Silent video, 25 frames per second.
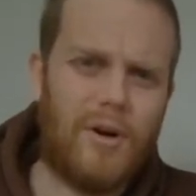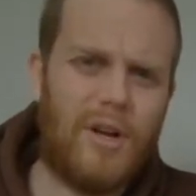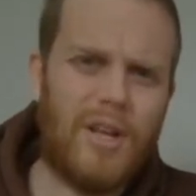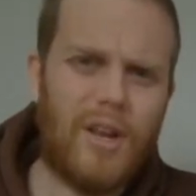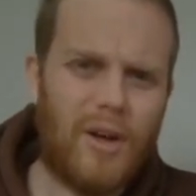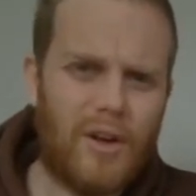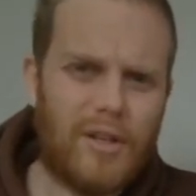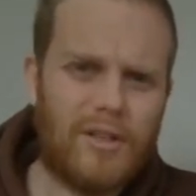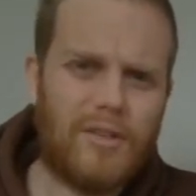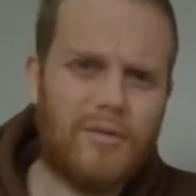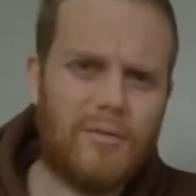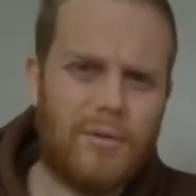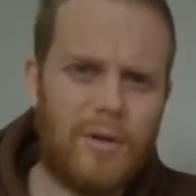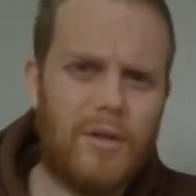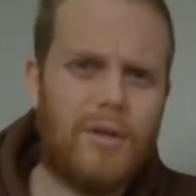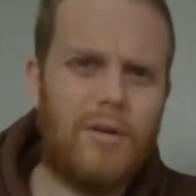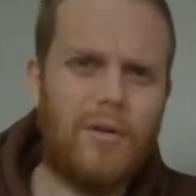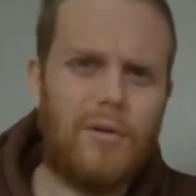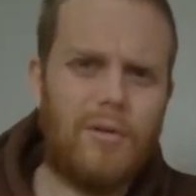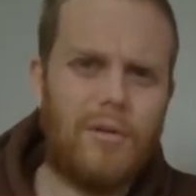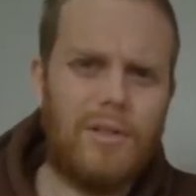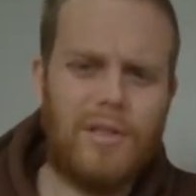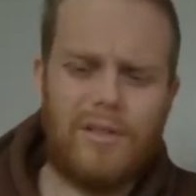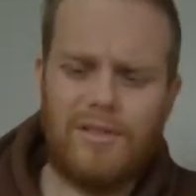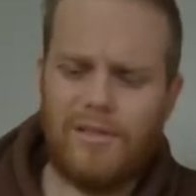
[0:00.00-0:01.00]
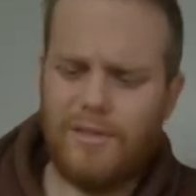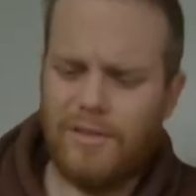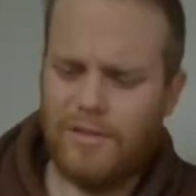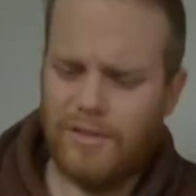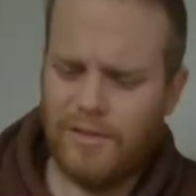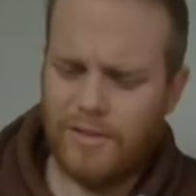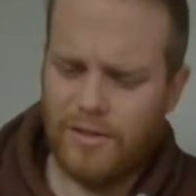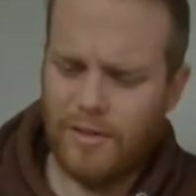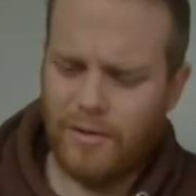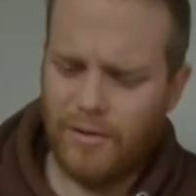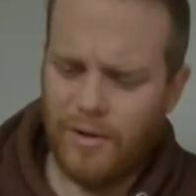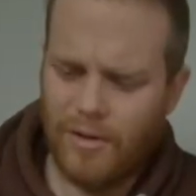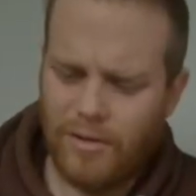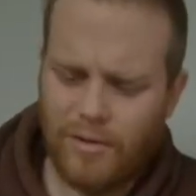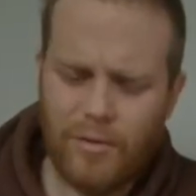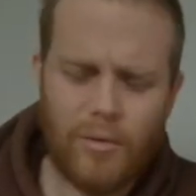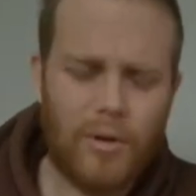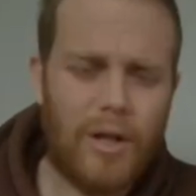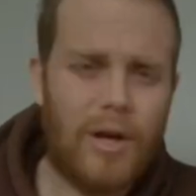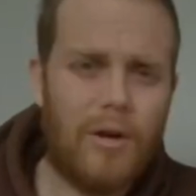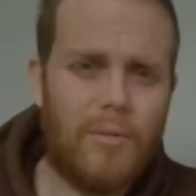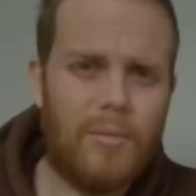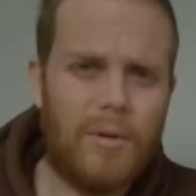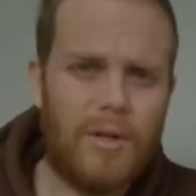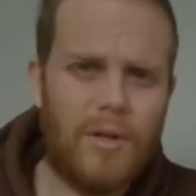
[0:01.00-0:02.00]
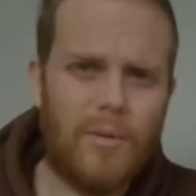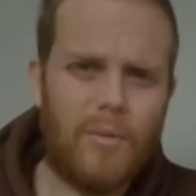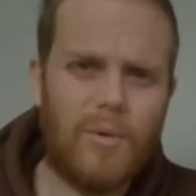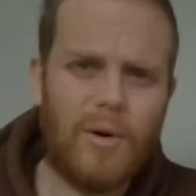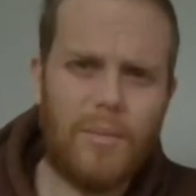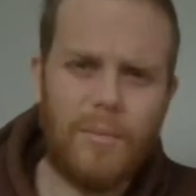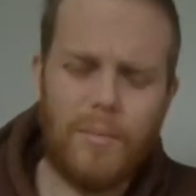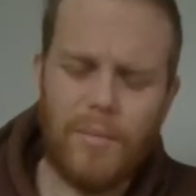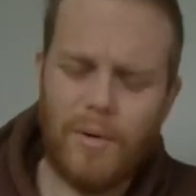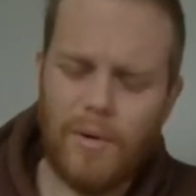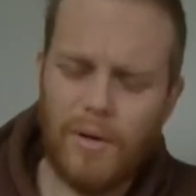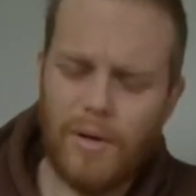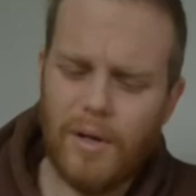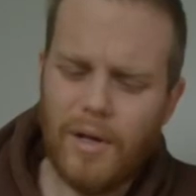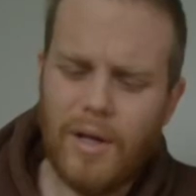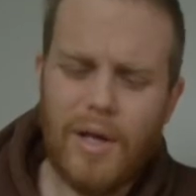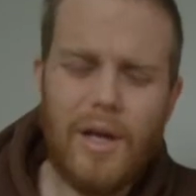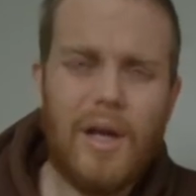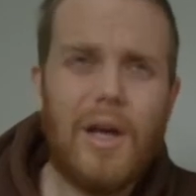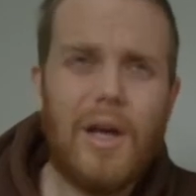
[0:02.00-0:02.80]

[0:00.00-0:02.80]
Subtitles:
I like to run long distance, so I thought that would be the one, but